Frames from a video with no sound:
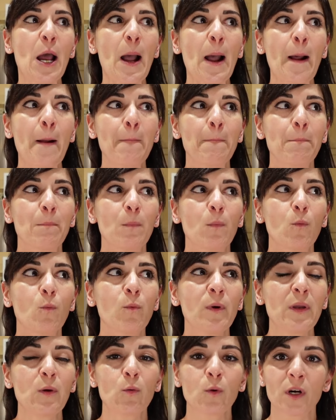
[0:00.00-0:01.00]
um,
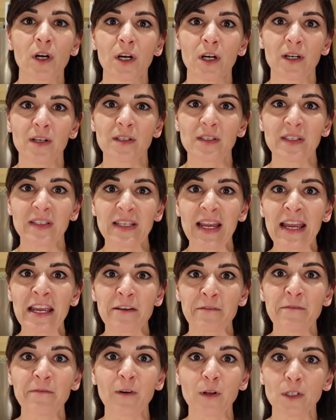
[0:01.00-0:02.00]
we were
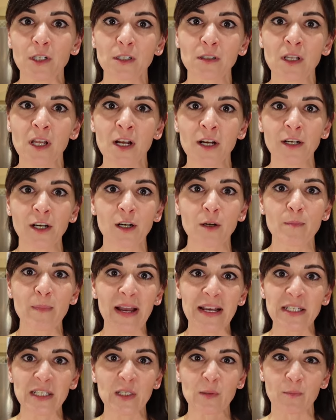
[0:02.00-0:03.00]
staying fuller longer
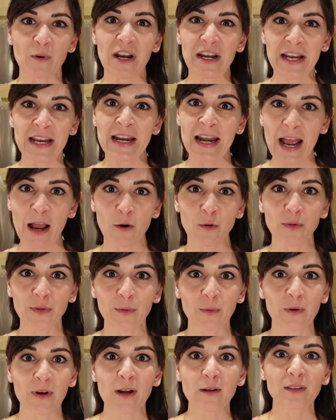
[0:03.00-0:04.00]
by spreading it out
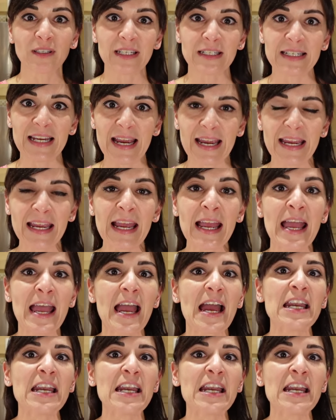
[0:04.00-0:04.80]
throughout the day,